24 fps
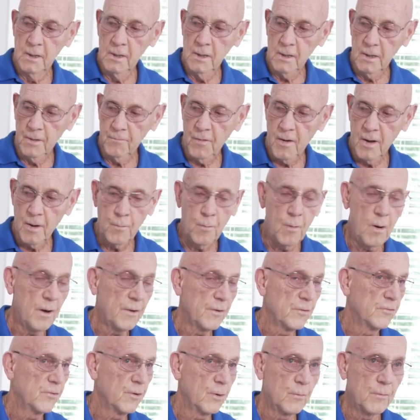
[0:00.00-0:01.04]
If hot water
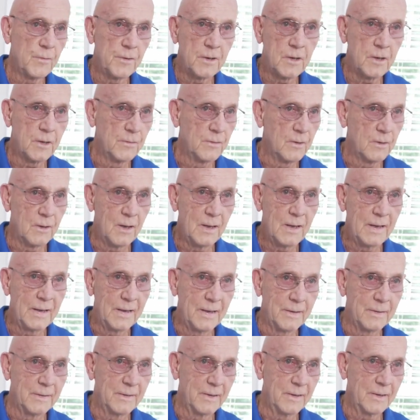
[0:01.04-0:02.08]
is already in the
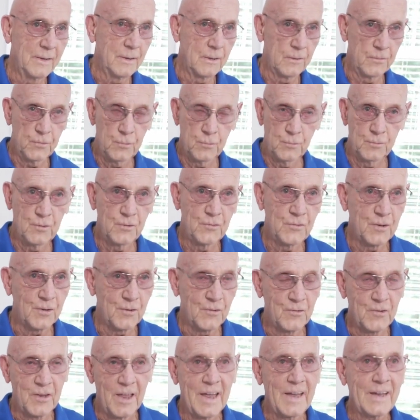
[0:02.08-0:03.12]
line, it'll do just
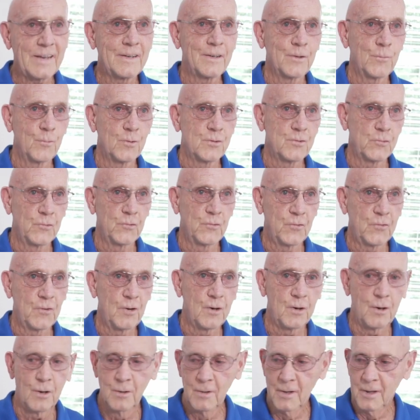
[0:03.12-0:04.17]
exactly what you
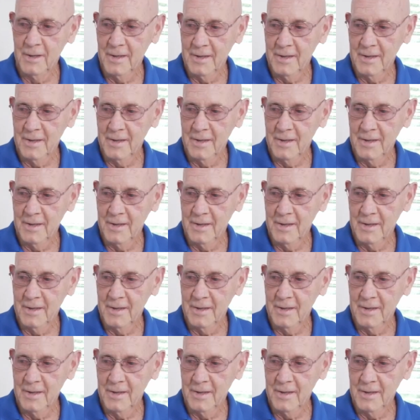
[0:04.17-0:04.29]
saw.